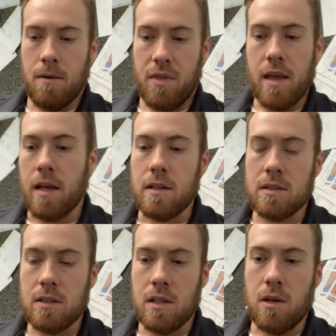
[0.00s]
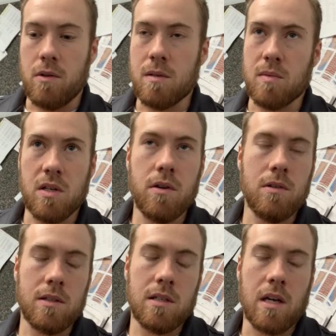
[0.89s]
things, you know, these
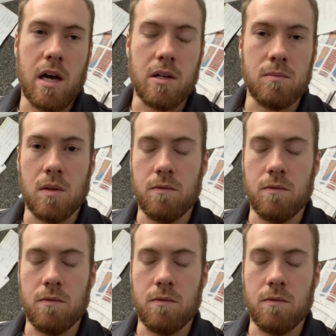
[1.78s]
materialistic items,